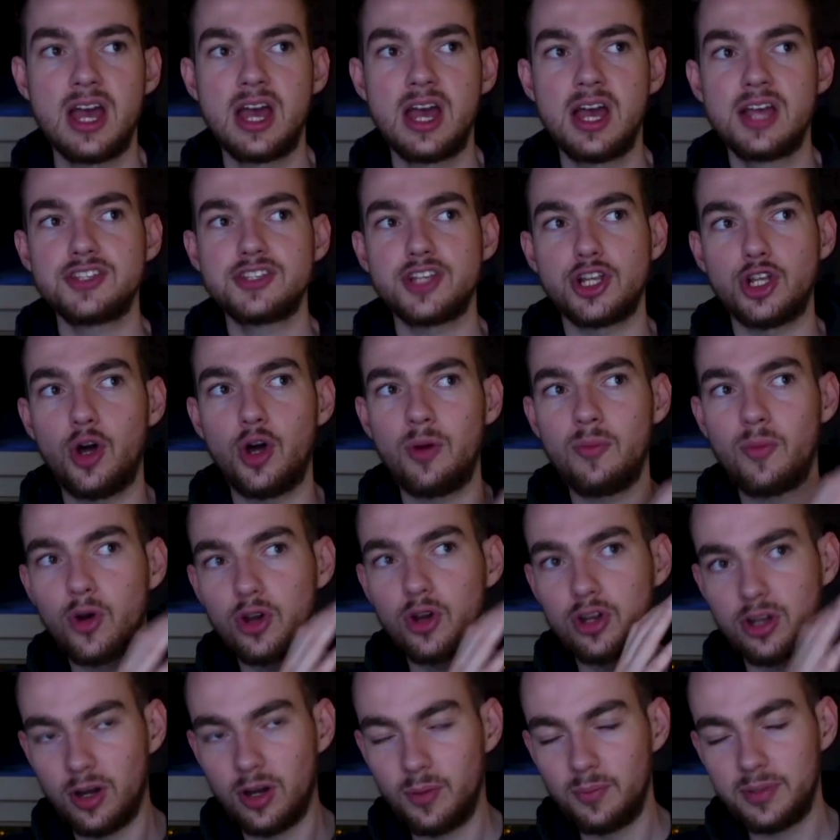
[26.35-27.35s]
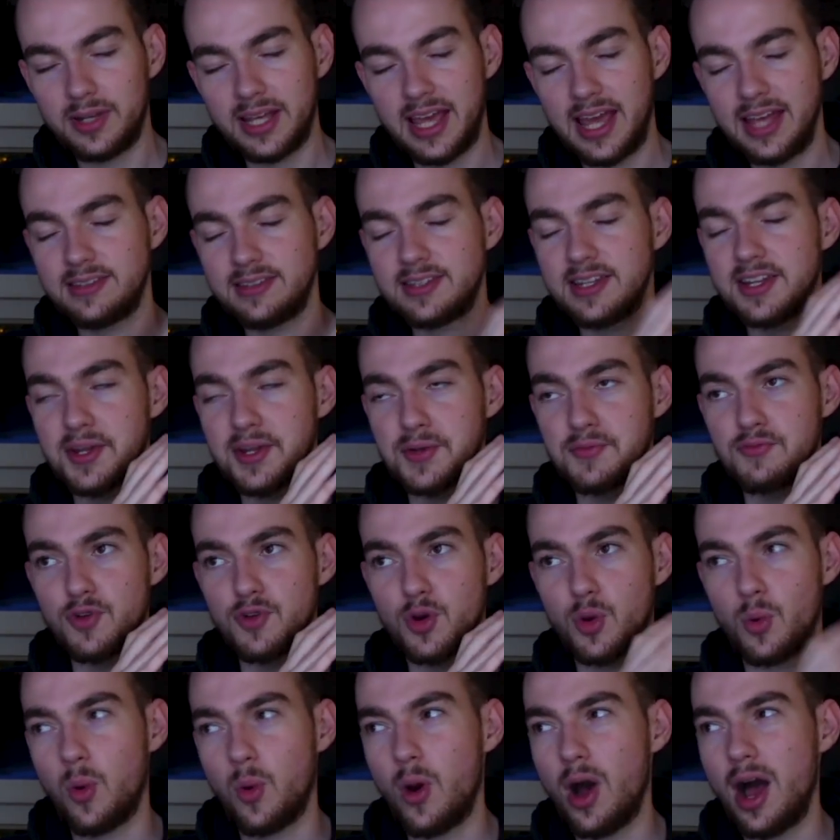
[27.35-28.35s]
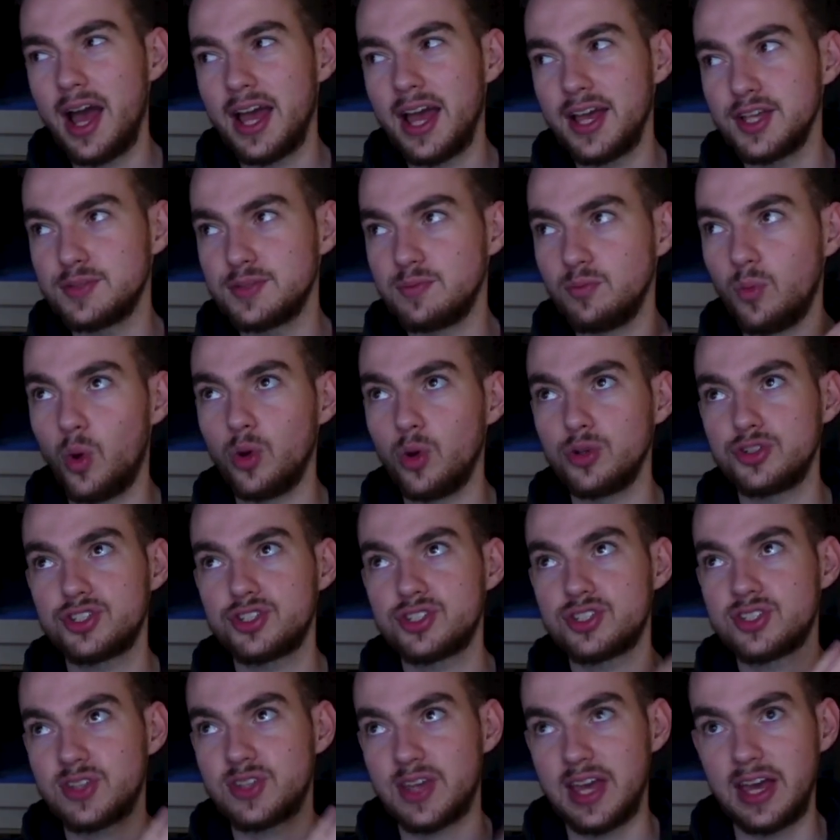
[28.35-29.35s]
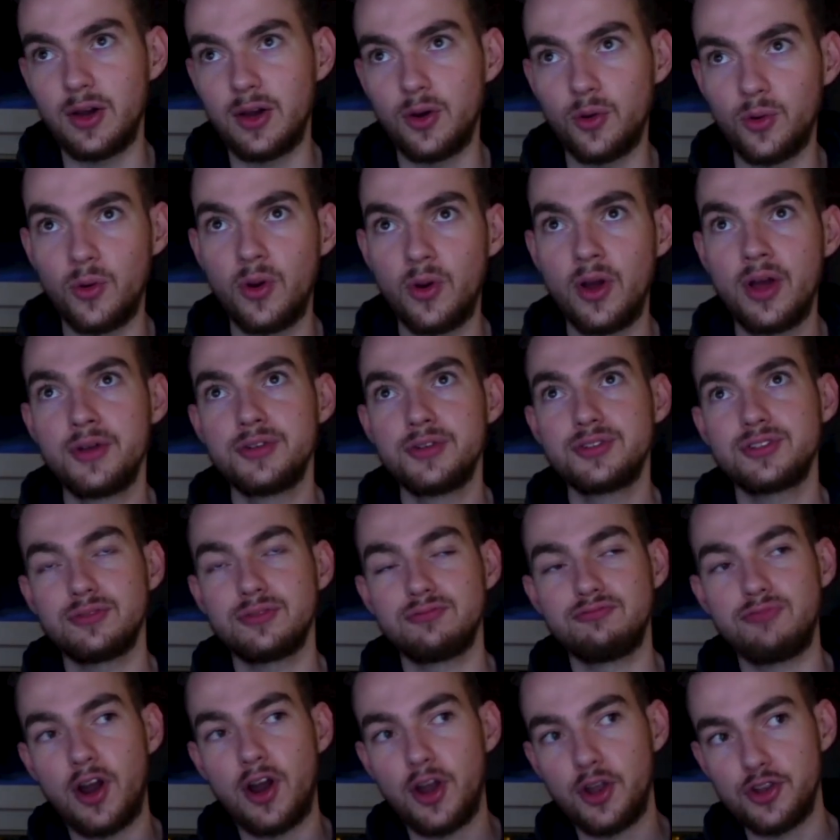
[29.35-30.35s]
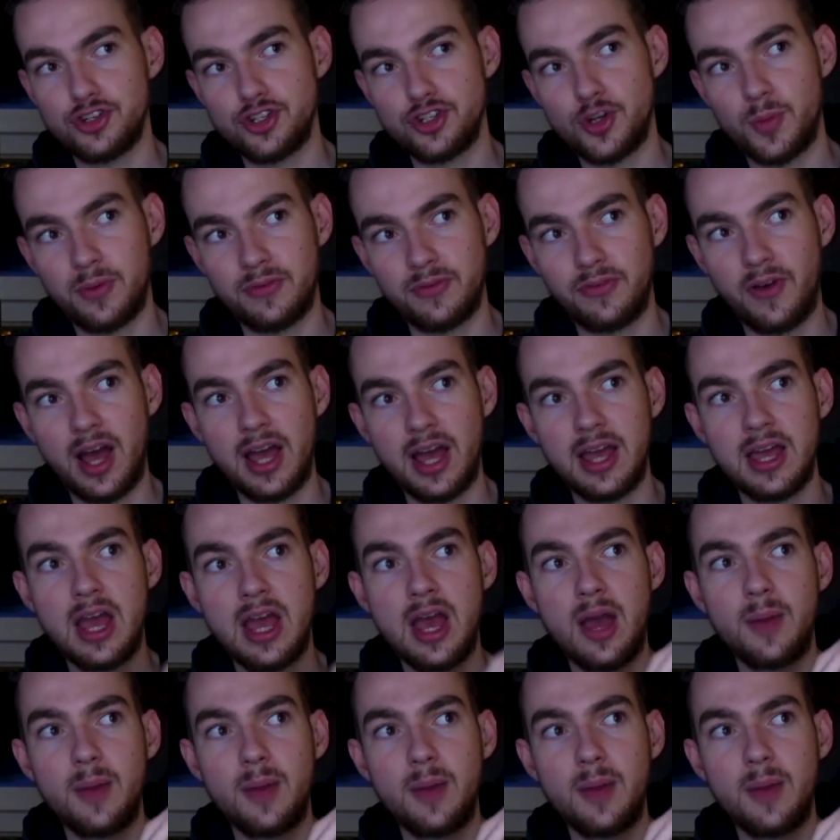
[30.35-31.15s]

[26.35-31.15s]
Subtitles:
It's a lot more complicated and requires more skill to run on Shopify,